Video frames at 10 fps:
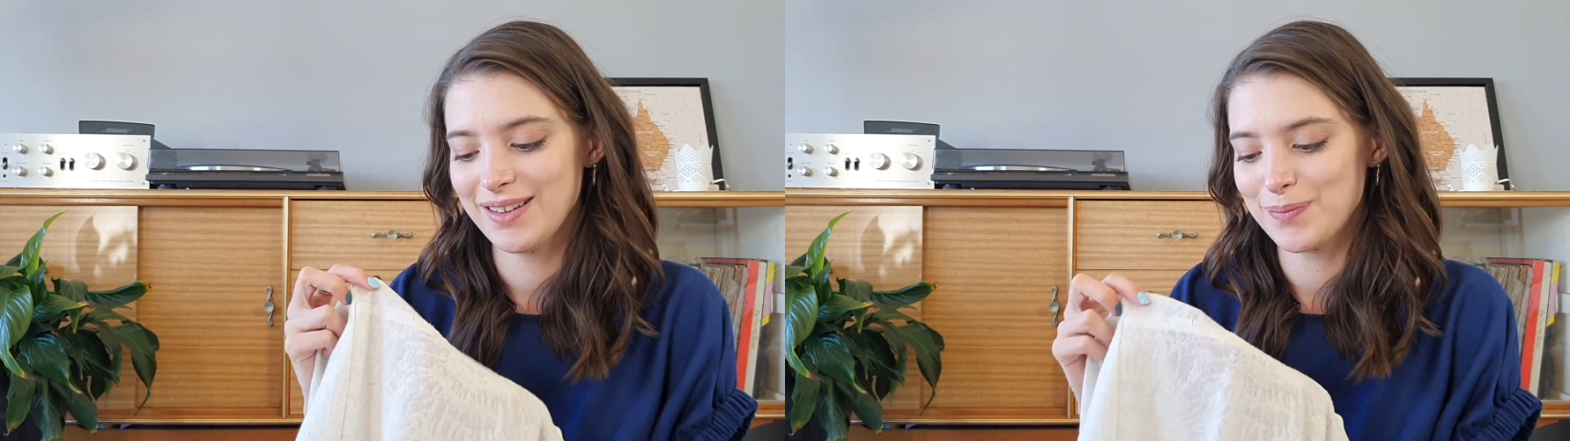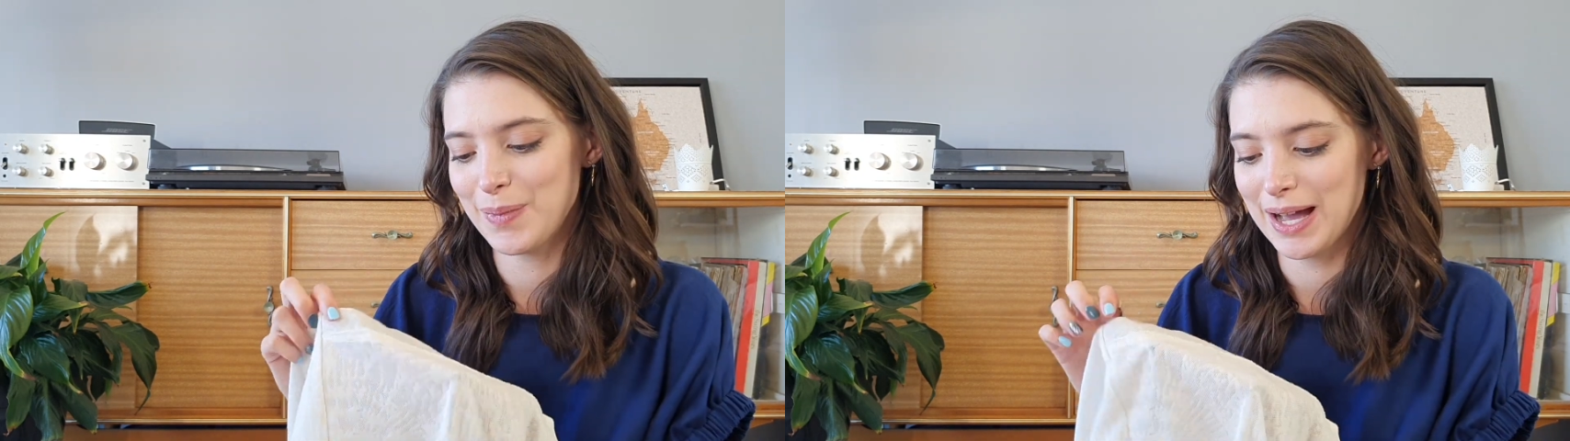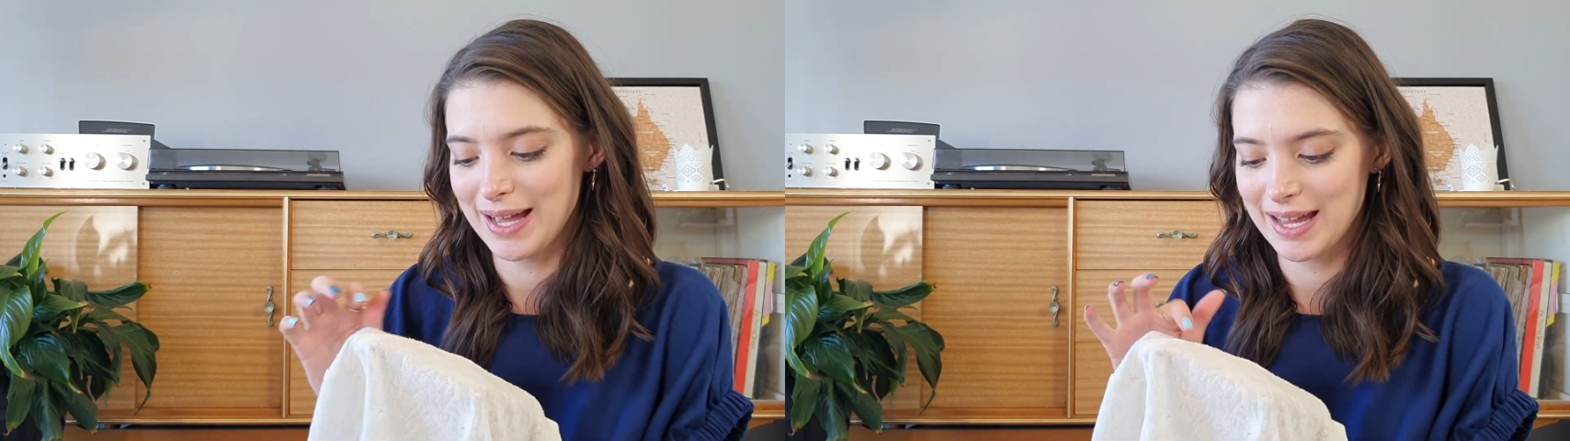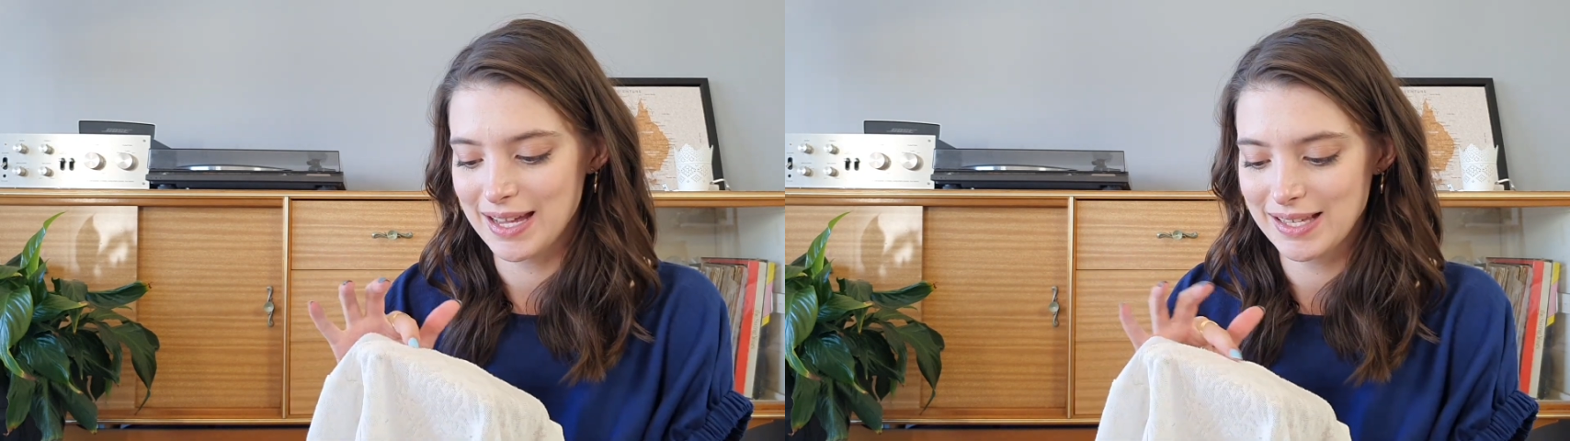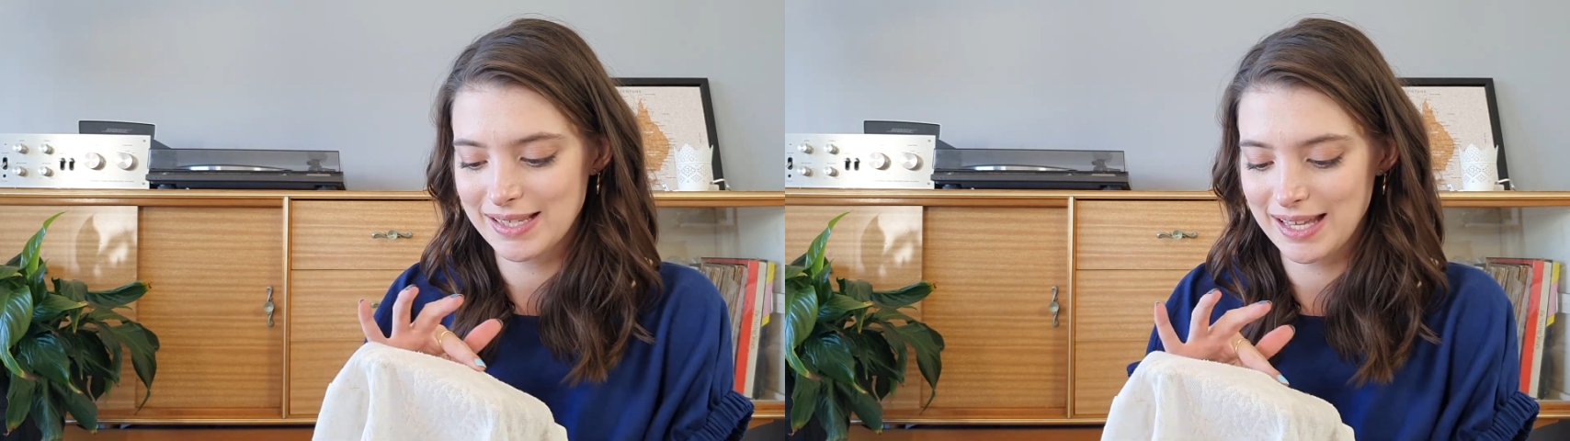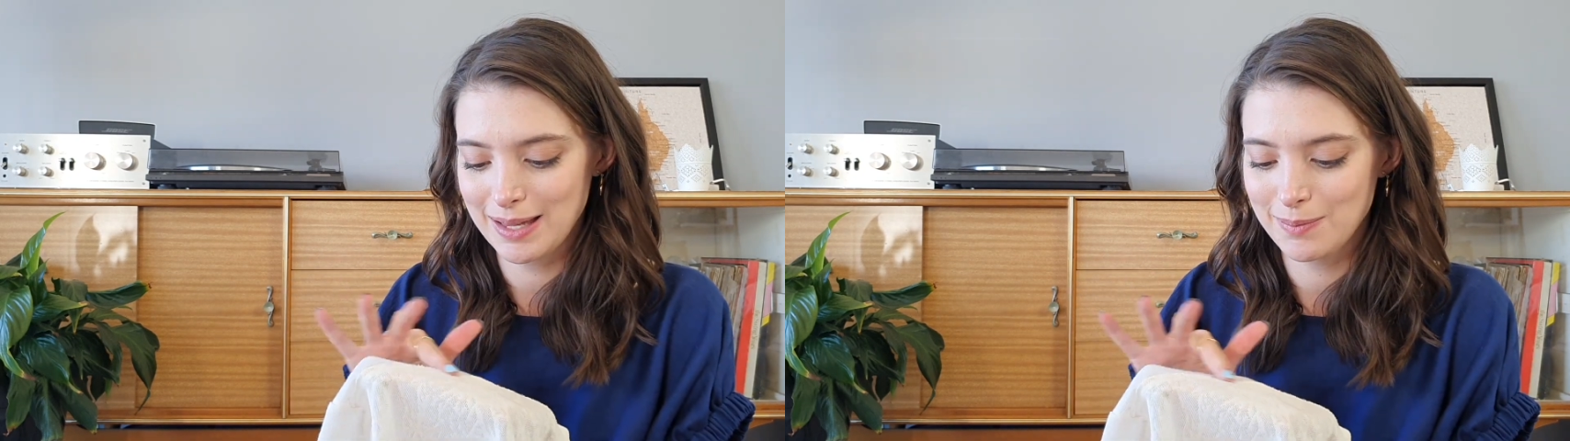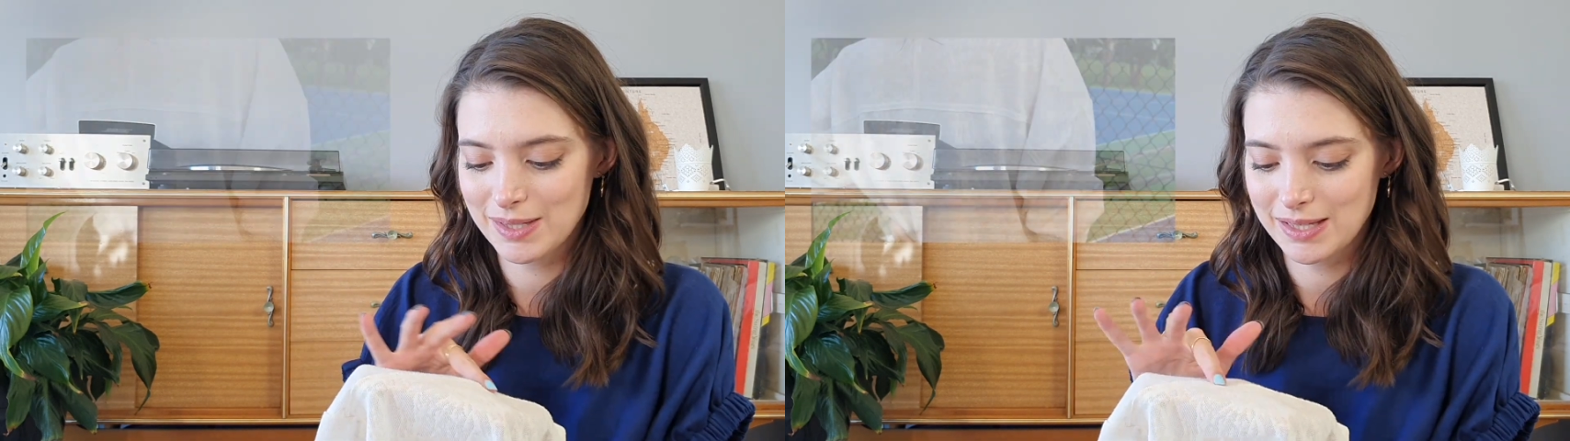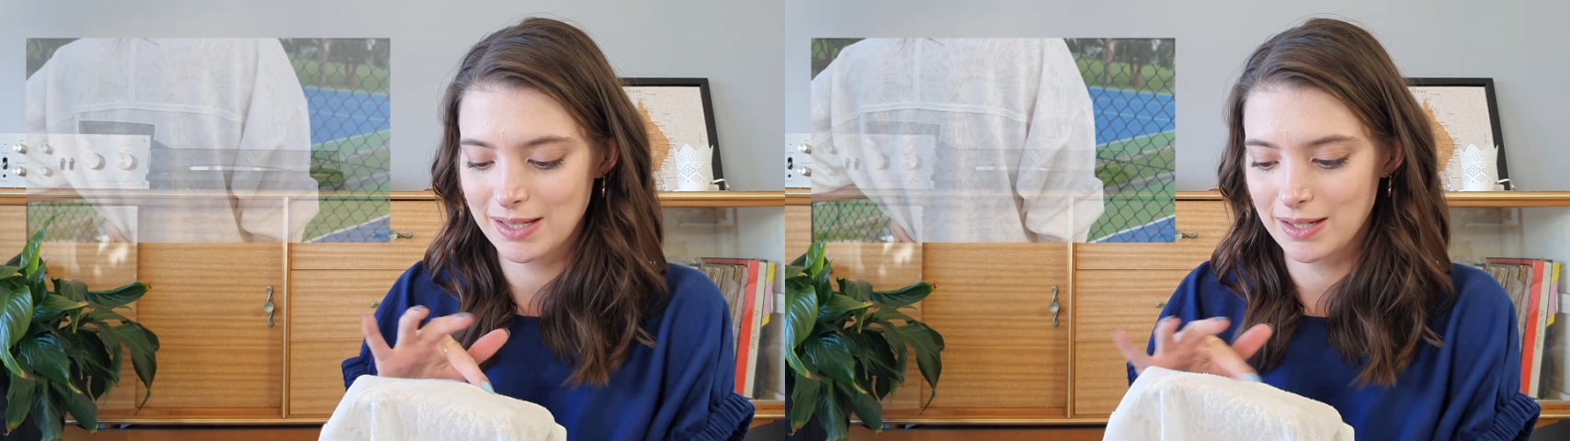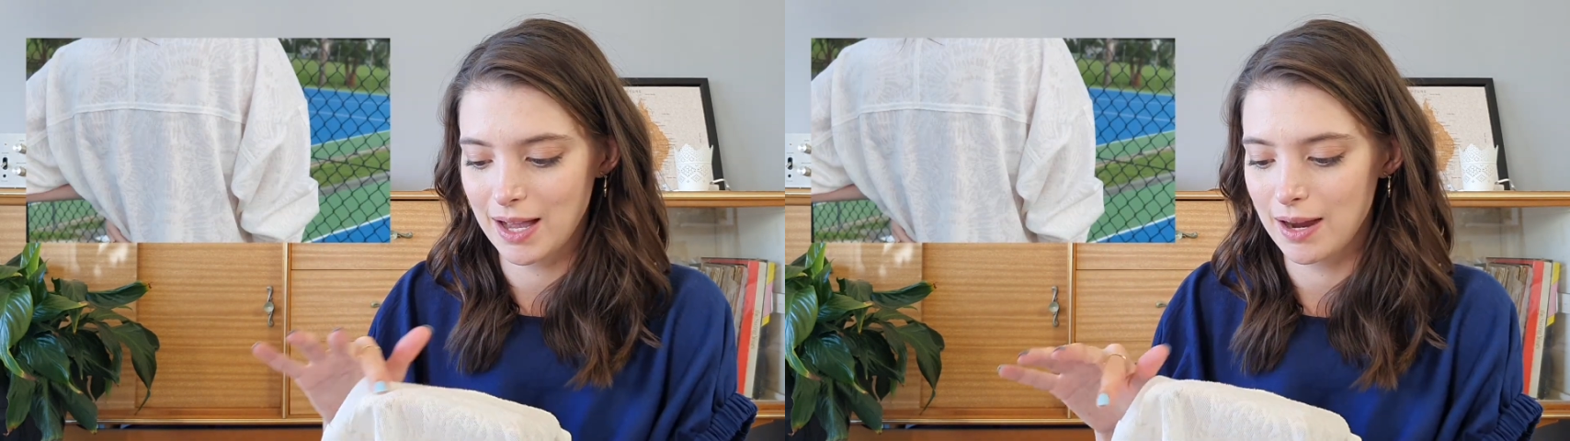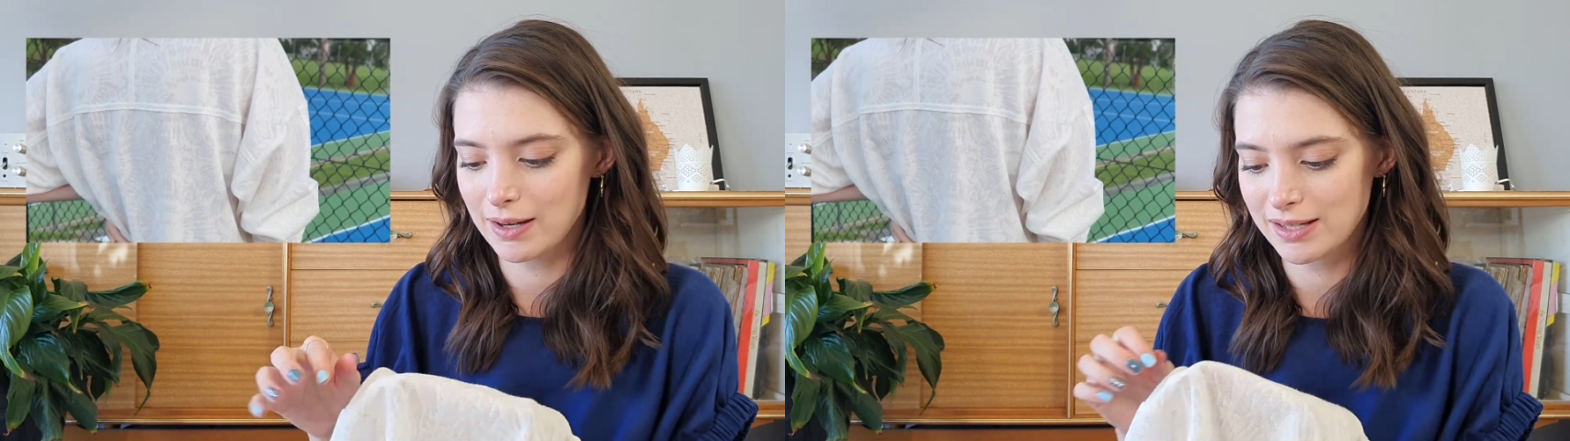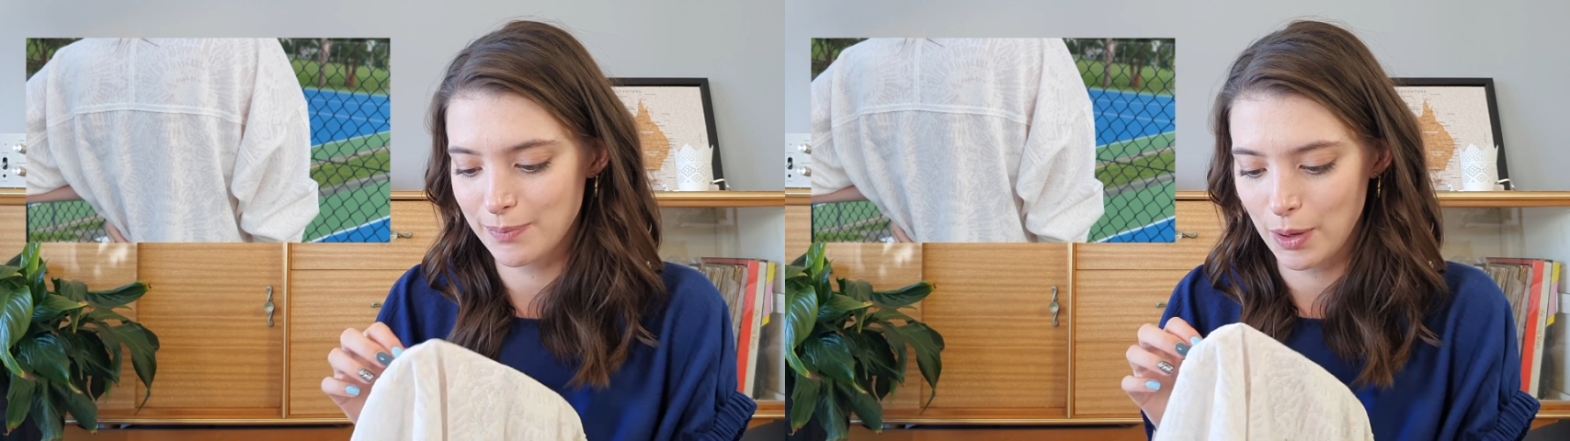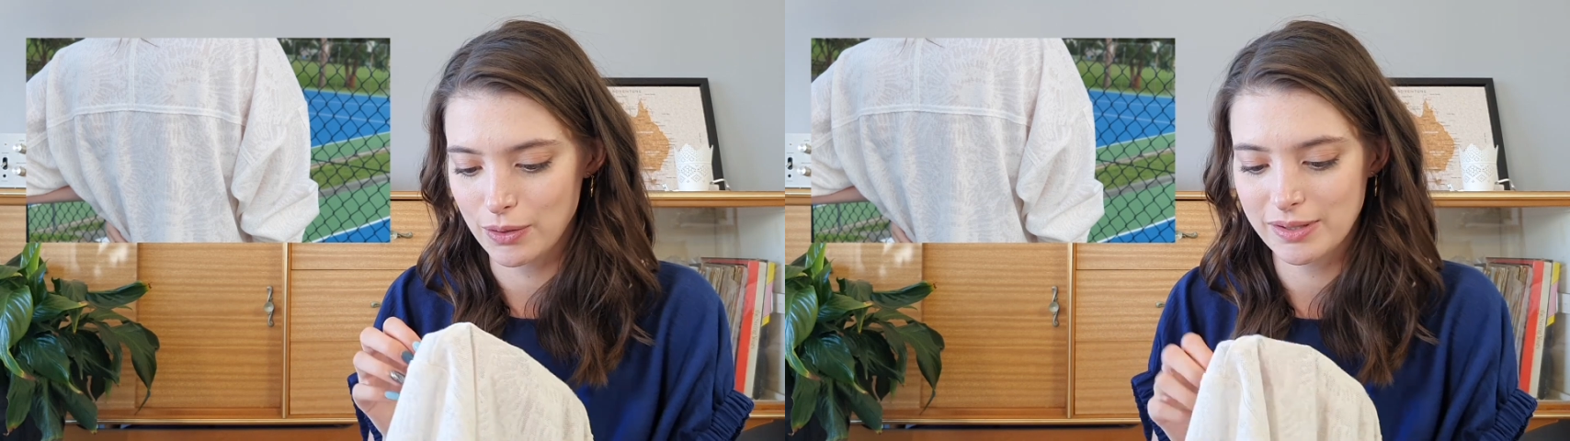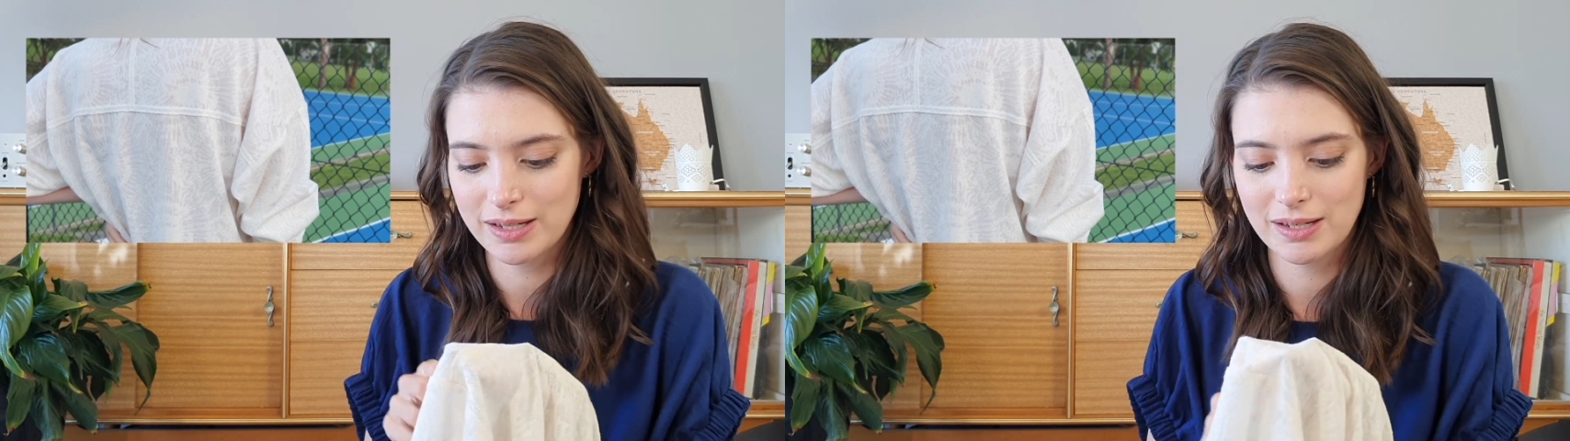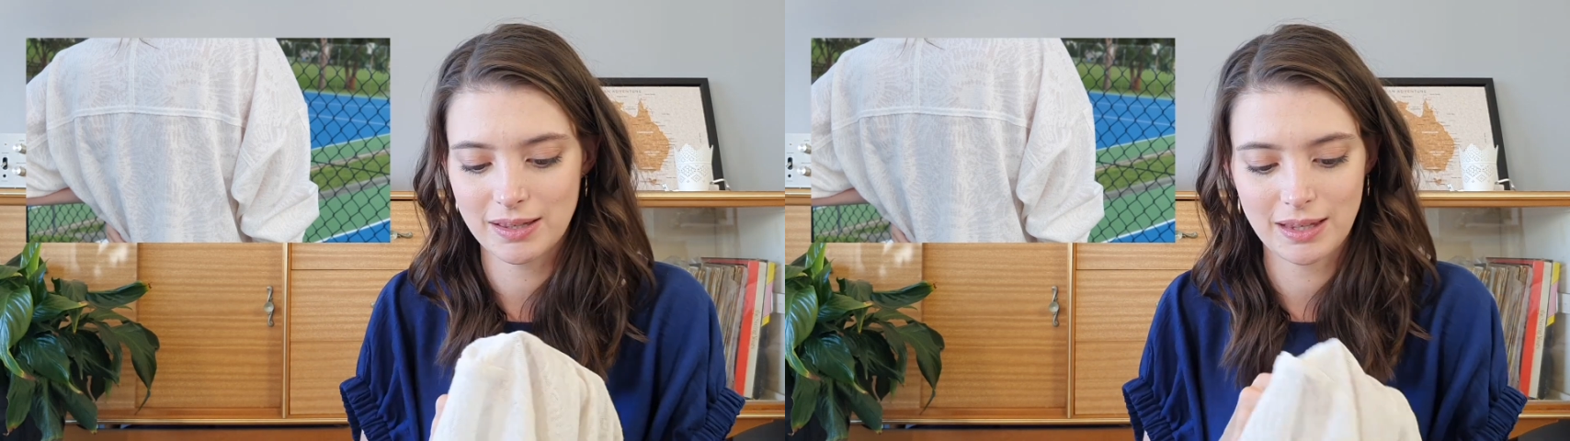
My seams are exposed.